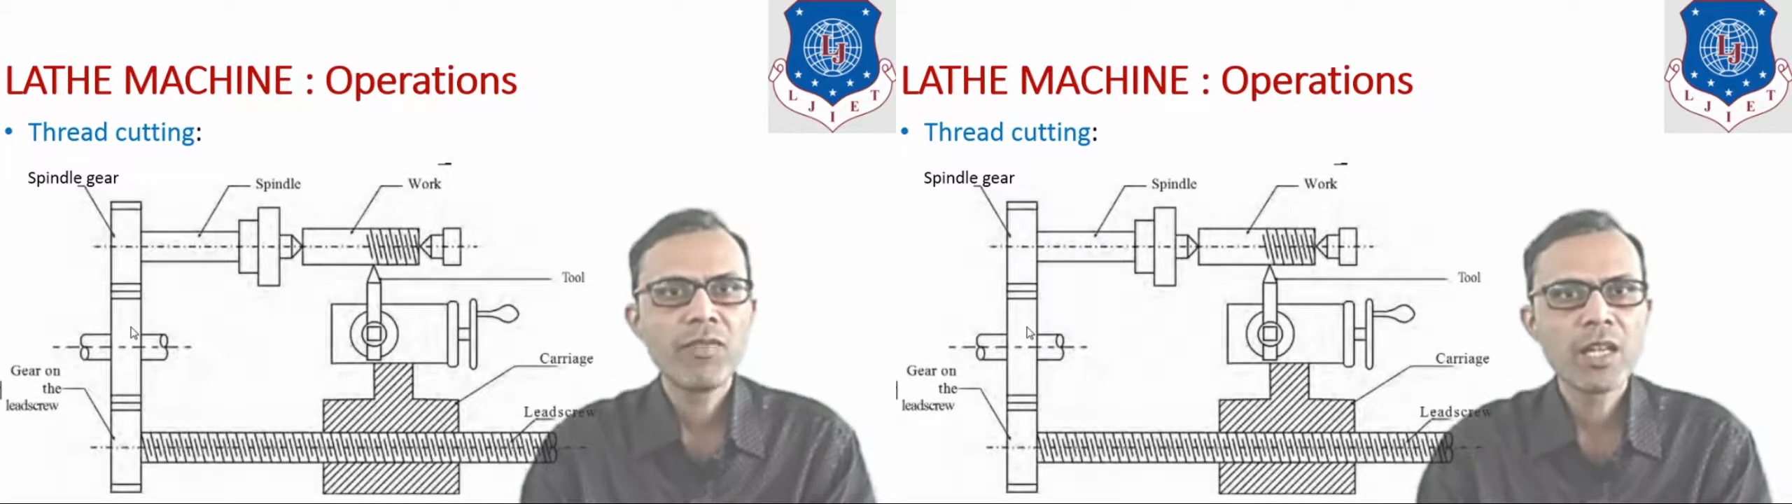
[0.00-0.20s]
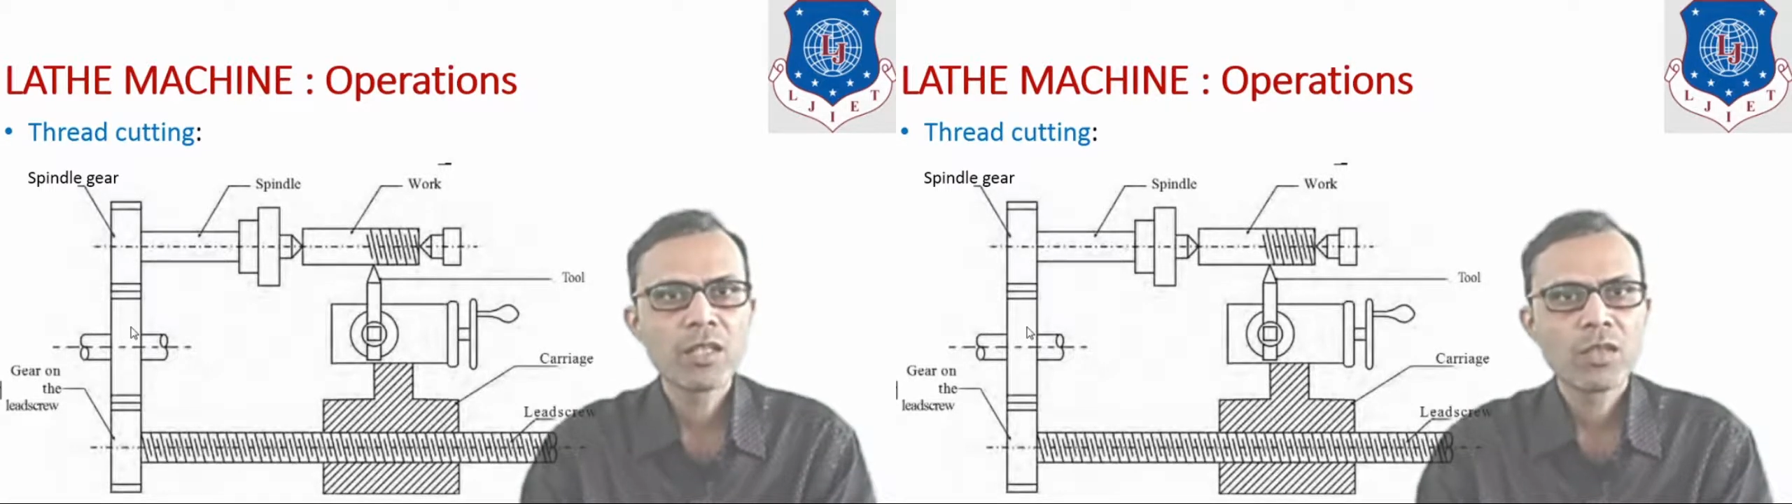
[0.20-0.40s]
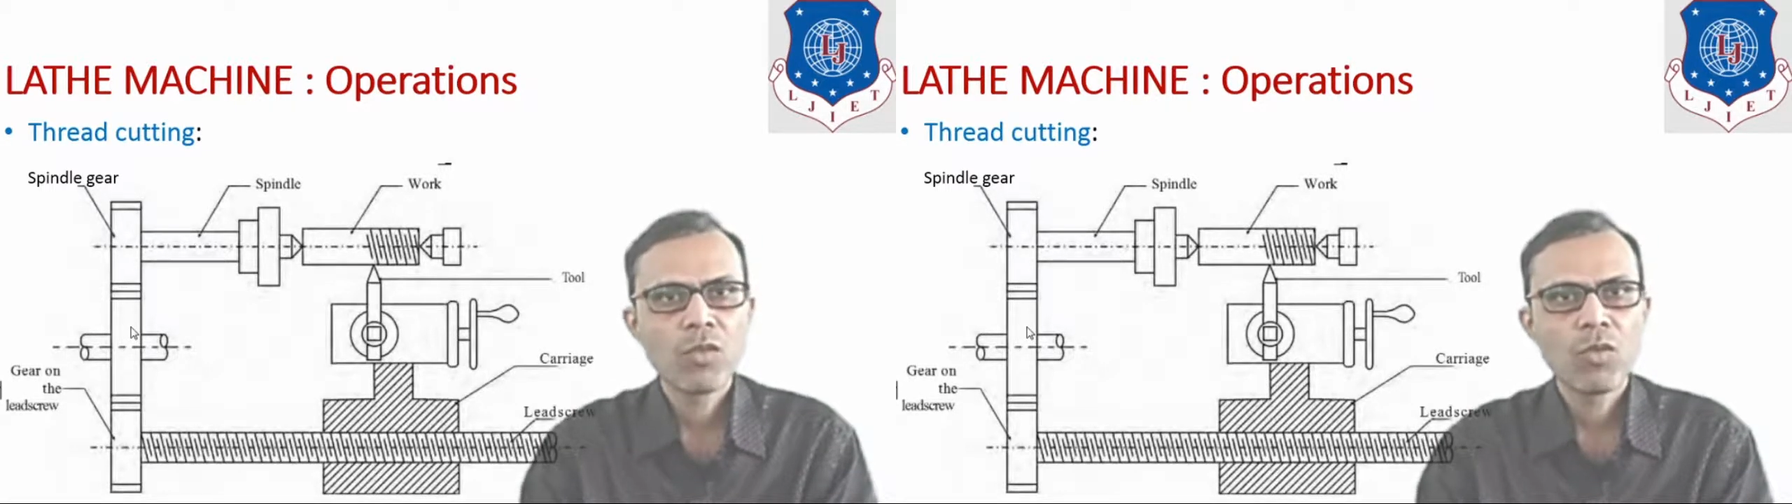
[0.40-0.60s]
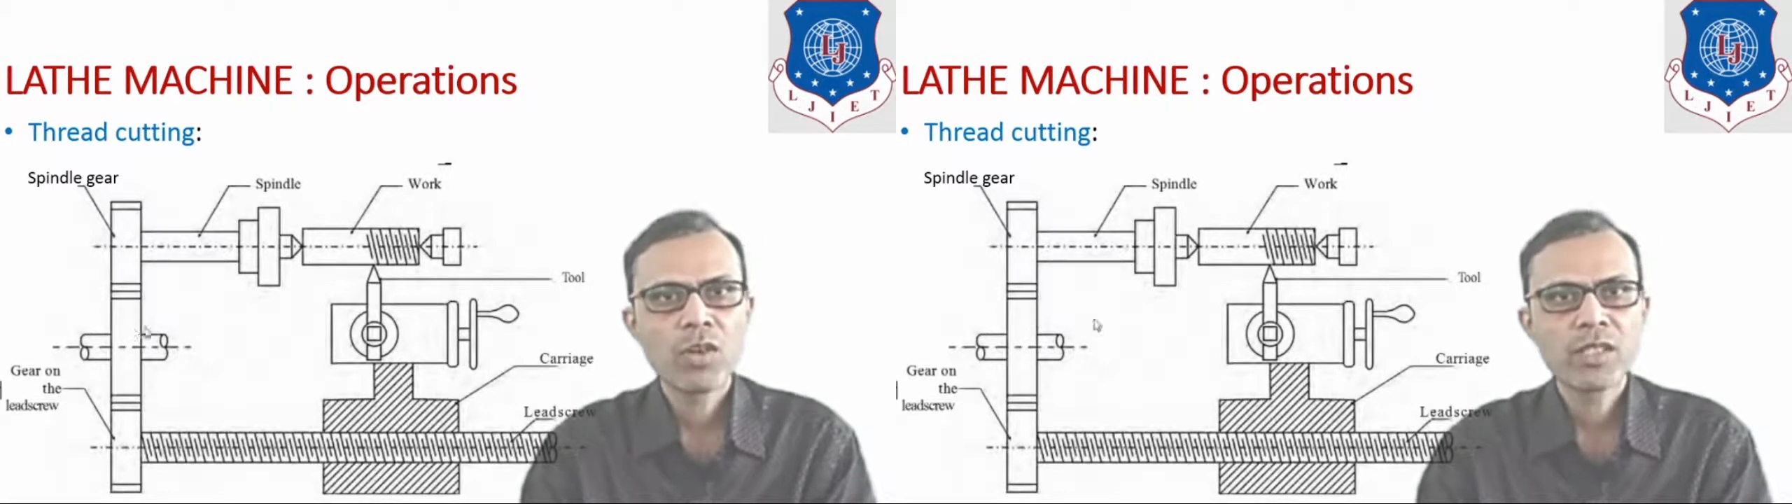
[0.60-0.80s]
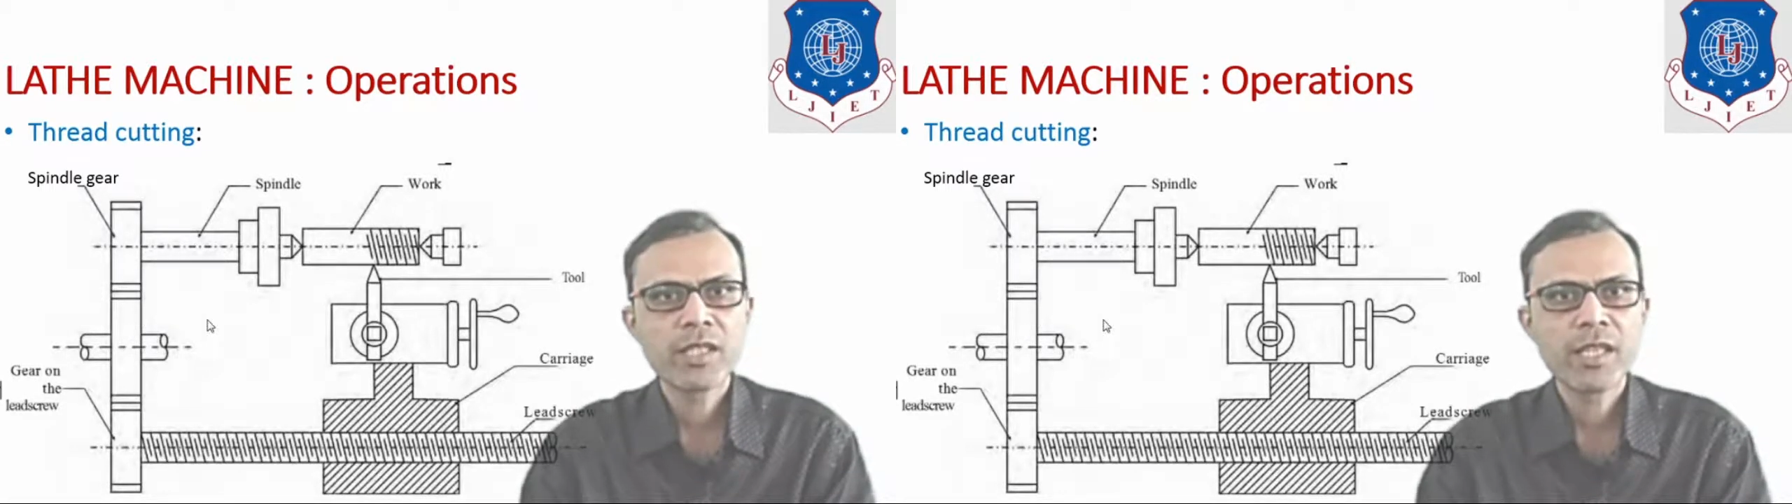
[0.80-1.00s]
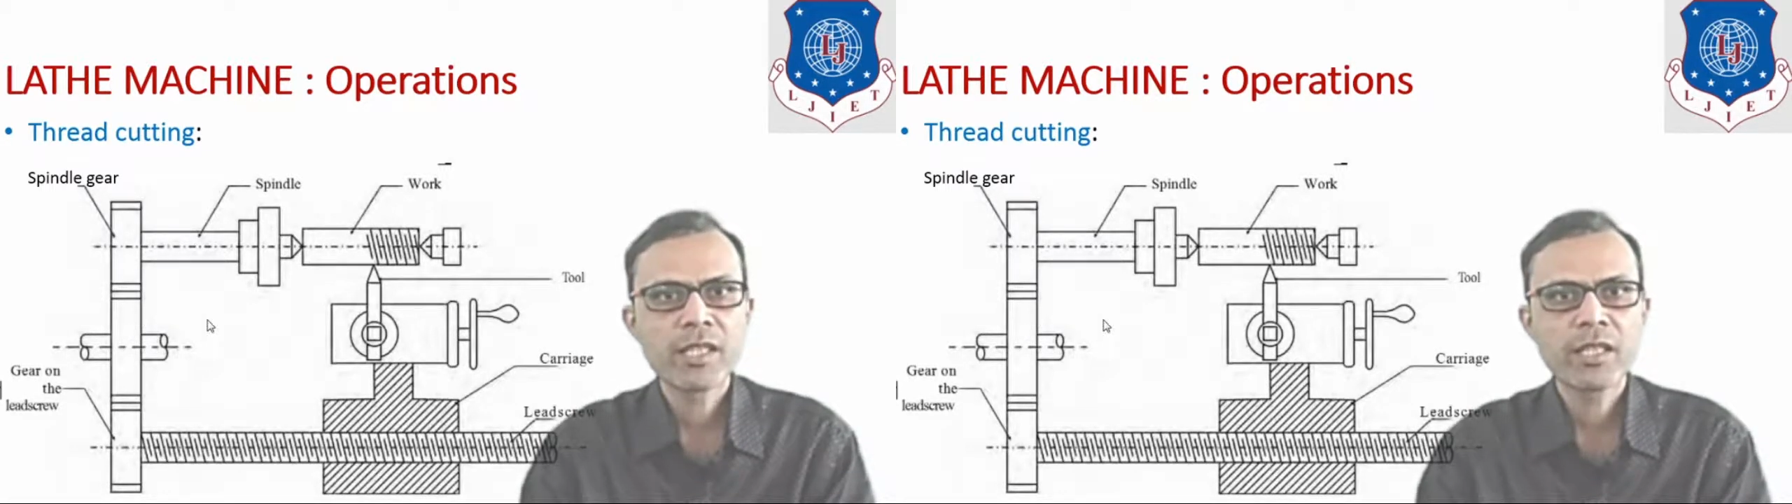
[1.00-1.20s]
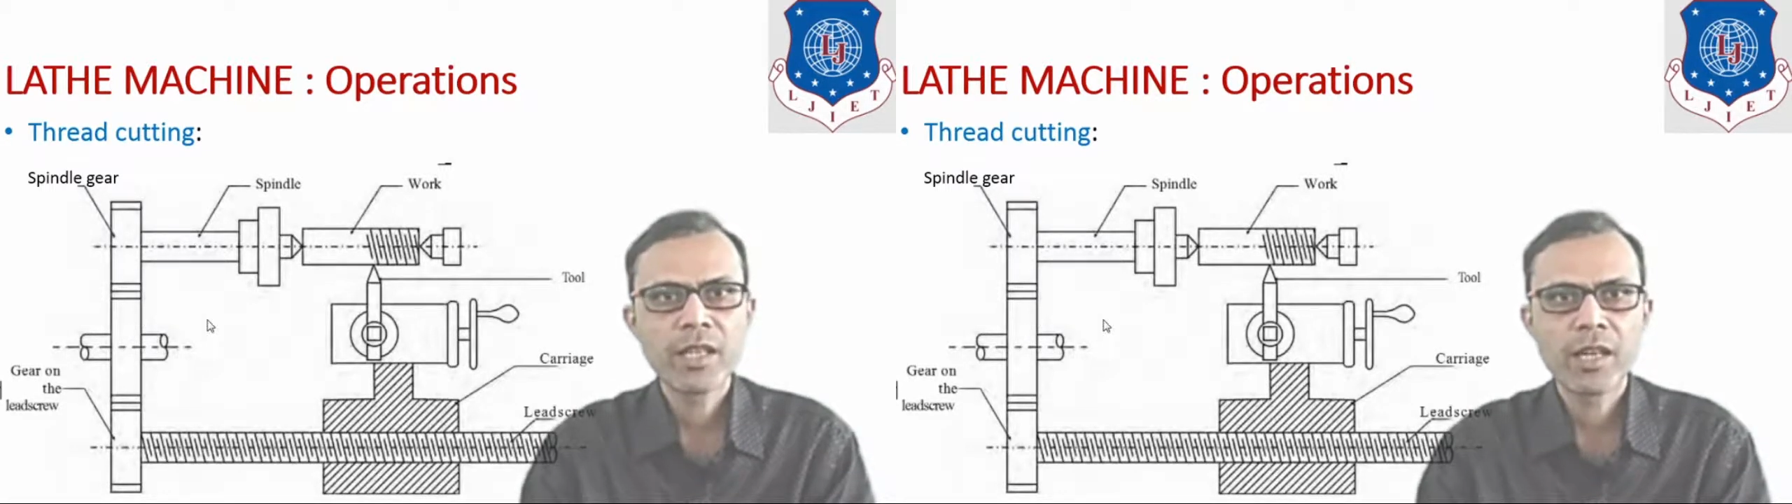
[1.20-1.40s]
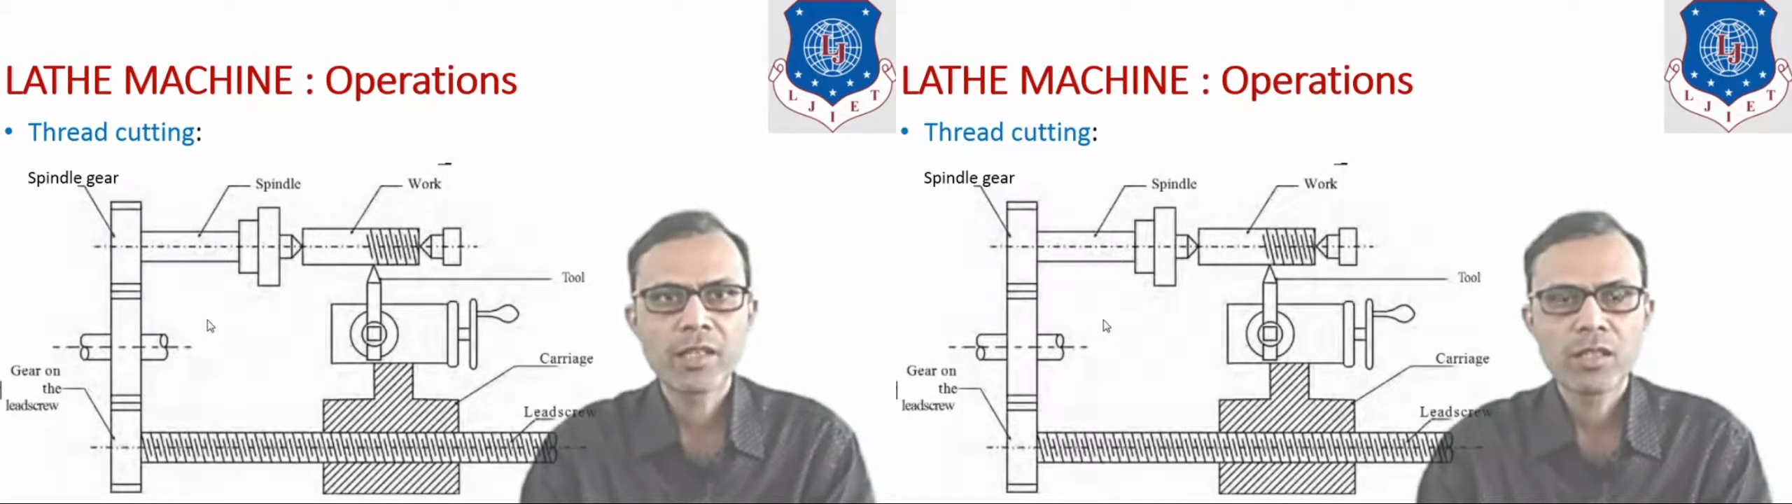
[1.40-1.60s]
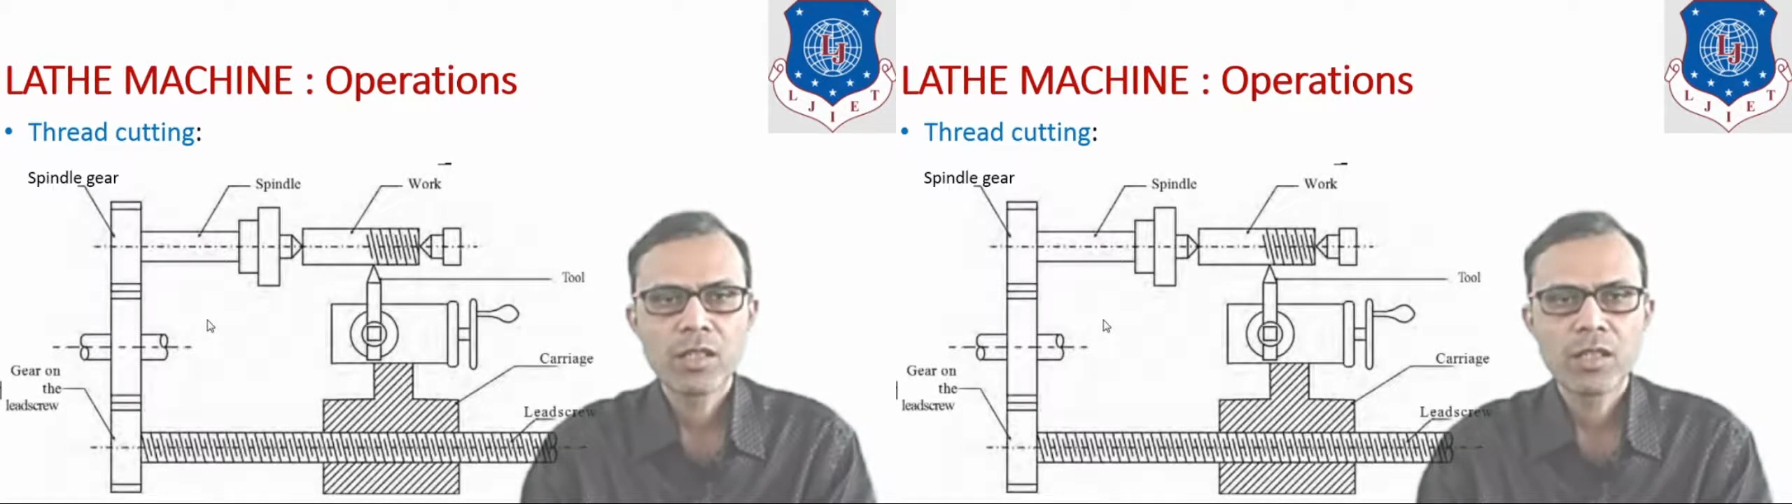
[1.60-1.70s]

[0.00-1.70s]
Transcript: wheels or change gears.